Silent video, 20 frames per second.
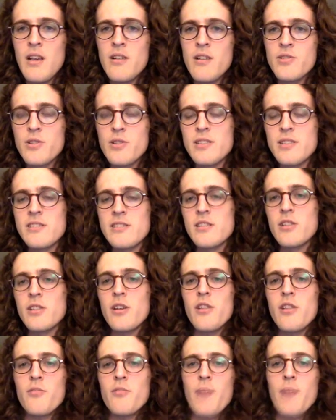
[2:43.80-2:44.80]
So this is
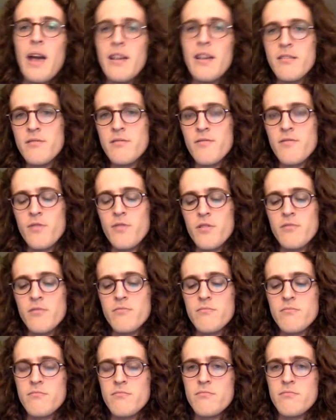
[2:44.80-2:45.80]
another patent for
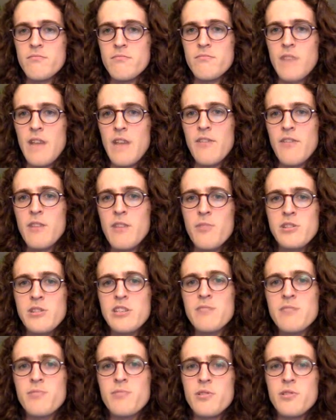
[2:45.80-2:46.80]
having a bunch of
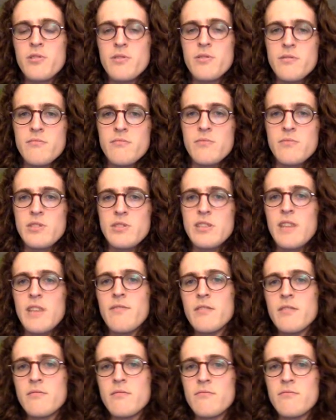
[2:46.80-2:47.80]
computers
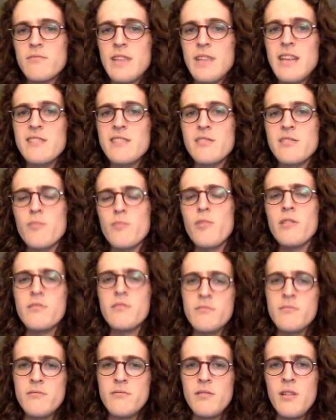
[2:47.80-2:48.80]
saving data somewhere.
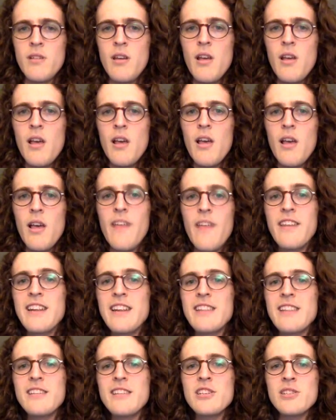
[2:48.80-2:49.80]
And then
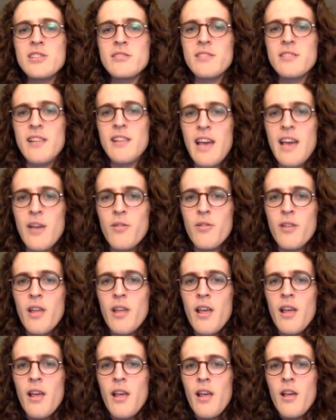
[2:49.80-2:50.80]
in addition to that,
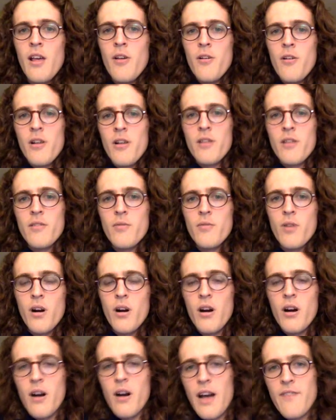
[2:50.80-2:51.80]

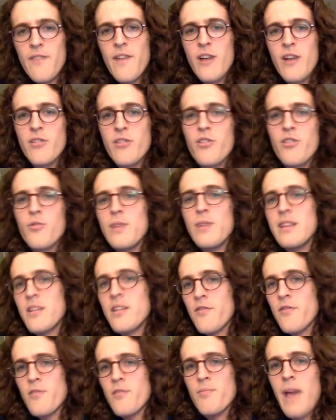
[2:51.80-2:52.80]
I found 3
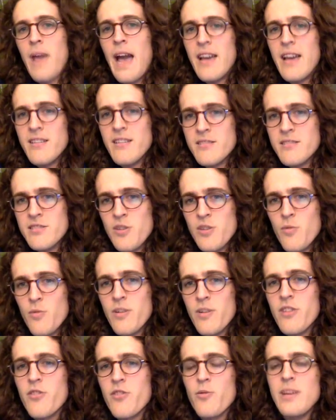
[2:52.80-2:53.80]
different patents
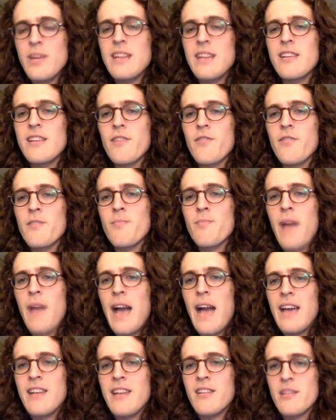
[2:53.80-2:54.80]
with 3 different
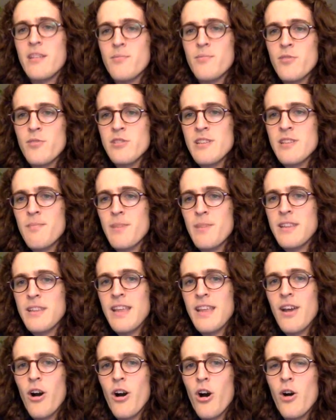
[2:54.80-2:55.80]
patent numbers, but
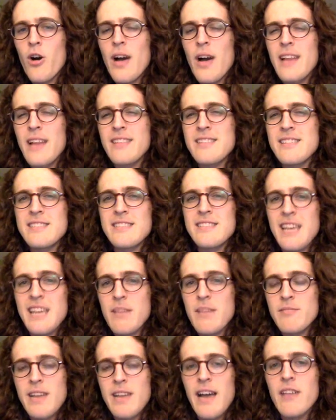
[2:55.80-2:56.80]
they all had the
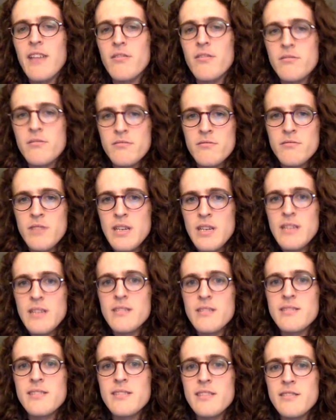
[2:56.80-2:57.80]
same title:
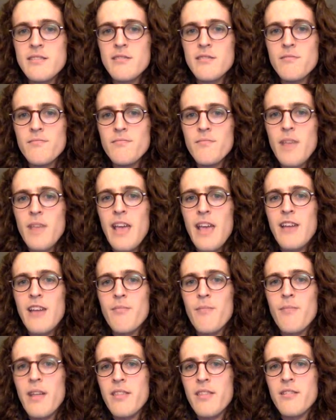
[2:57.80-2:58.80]
System and
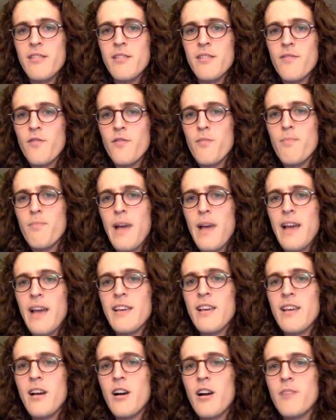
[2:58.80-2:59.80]
Method for
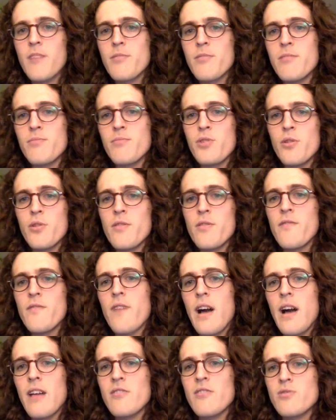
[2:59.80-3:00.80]
Backing Up Computer
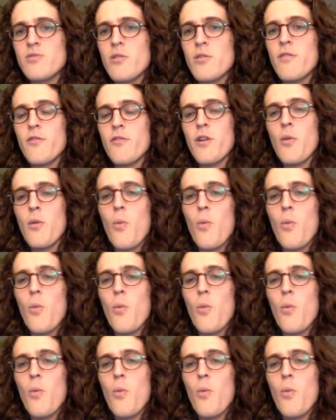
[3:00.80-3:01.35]
Files Over a